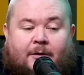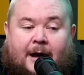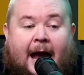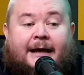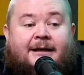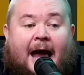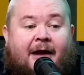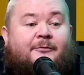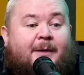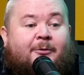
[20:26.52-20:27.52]
I I
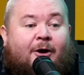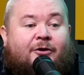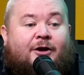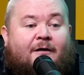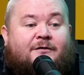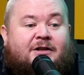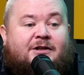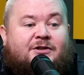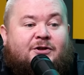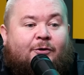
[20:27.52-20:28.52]
remember how the
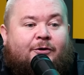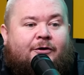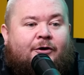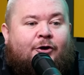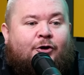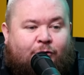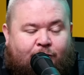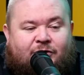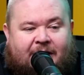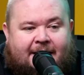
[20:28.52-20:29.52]
conversation started.
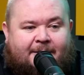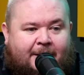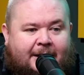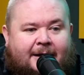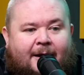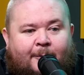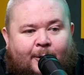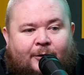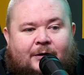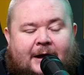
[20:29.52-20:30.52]
You said to me
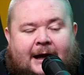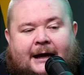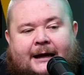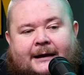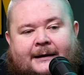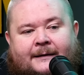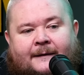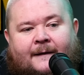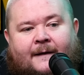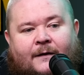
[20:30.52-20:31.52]
about uh,
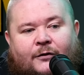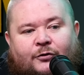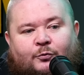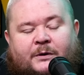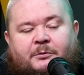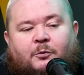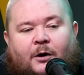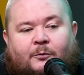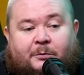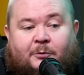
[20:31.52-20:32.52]
hmm? we were
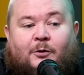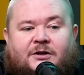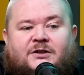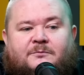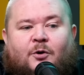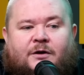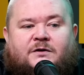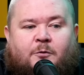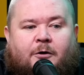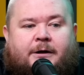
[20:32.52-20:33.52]
wa- we were watching
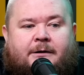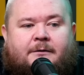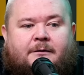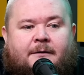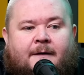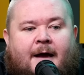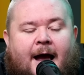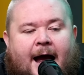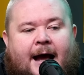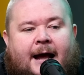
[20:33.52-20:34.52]
Marcus Wareing, mm-hmm.
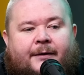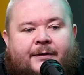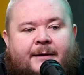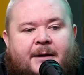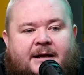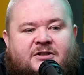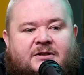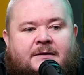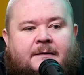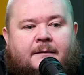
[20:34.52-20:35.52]
and they
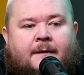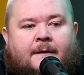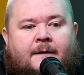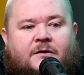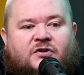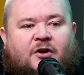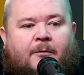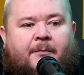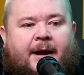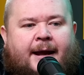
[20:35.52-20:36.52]
mentioned
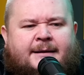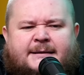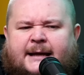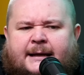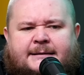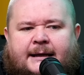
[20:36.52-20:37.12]
some insects.